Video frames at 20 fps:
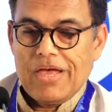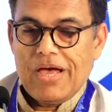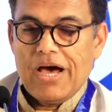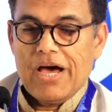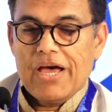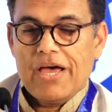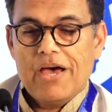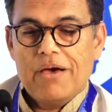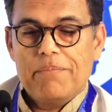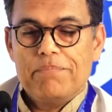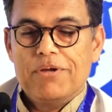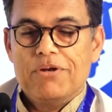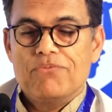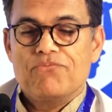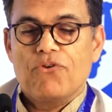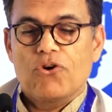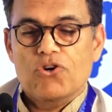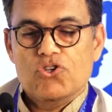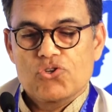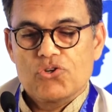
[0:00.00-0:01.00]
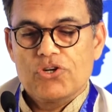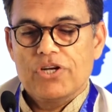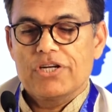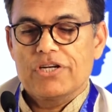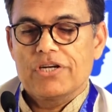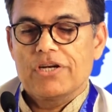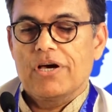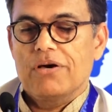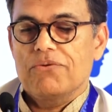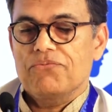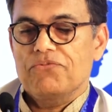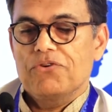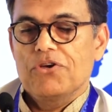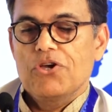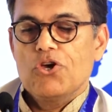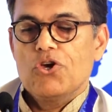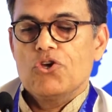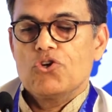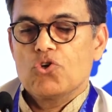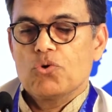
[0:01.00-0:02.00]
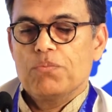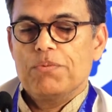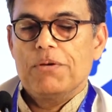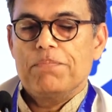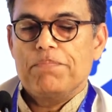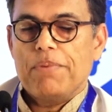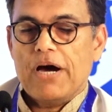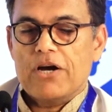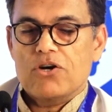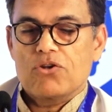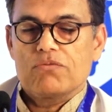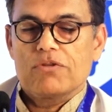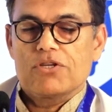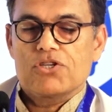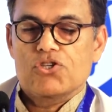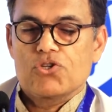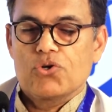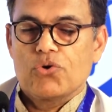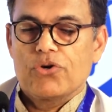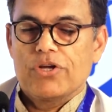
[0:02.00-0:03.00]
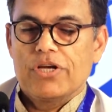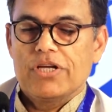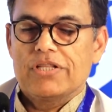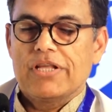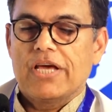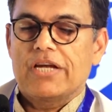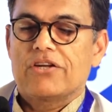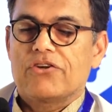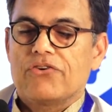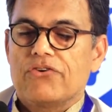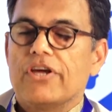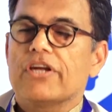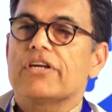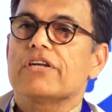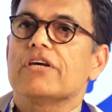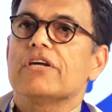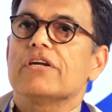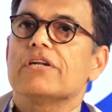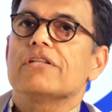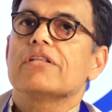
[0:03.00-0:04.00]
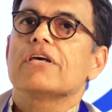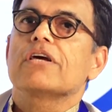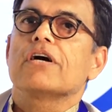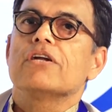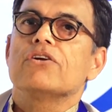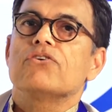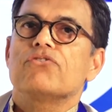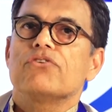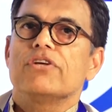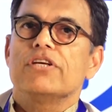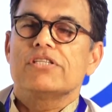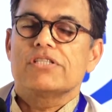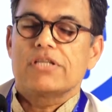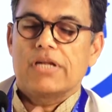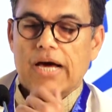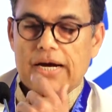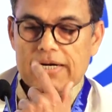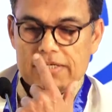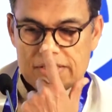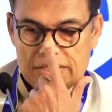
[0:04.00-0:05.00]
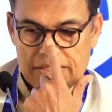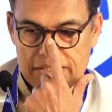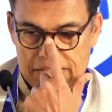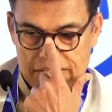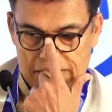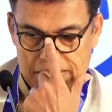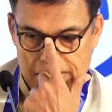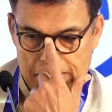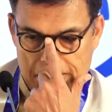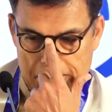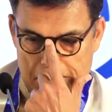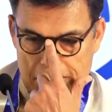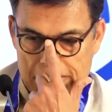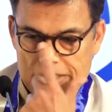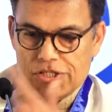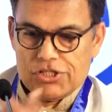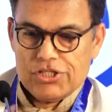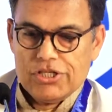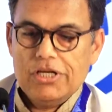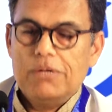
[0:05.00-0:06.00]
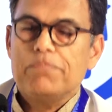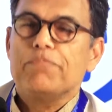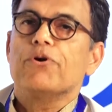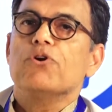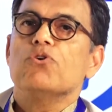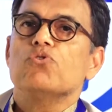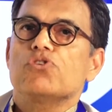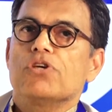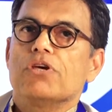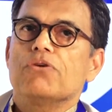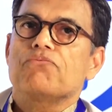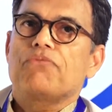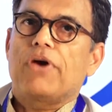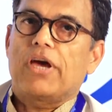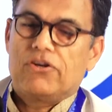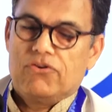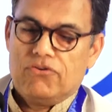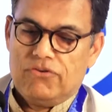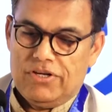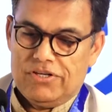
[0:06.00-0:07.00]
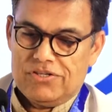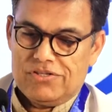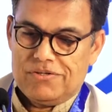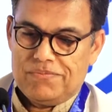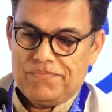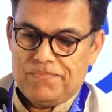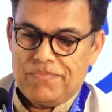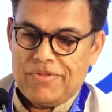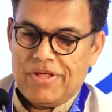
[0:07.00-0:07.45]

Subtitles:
I have been fortunate enough to be part of the story that created the country's largest steel producing factories